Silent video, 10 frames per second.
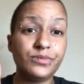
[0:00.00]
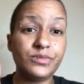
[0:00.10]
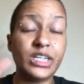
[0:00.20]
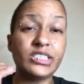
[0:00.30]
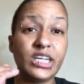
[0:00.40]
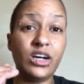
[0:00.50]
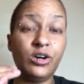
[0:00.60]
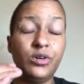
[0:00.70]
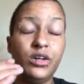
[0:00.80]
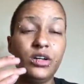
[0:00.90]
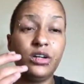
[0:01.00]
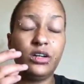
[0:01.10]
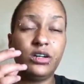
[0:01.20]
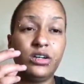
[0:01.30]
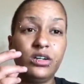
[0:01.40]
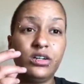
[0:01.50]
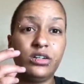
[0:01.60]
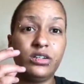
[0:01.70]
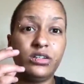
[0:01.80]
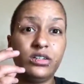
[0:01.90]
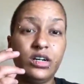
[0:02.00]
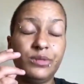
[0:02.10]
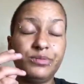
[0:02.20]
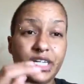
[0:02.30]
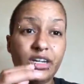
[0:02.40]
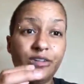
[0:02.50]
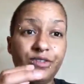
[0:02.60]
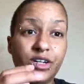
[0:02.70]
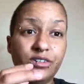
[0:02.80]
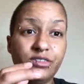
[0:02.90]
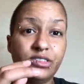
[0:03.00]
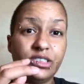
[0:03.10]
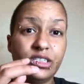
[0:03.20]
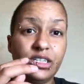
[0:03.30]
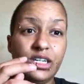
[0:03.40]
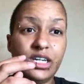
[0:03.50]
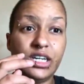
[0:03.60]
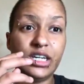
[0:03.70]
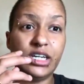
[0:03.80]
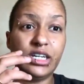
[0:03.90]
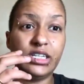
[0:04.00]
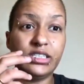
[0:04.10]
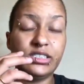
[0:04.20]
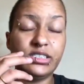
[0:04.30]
That's how upset I felt, and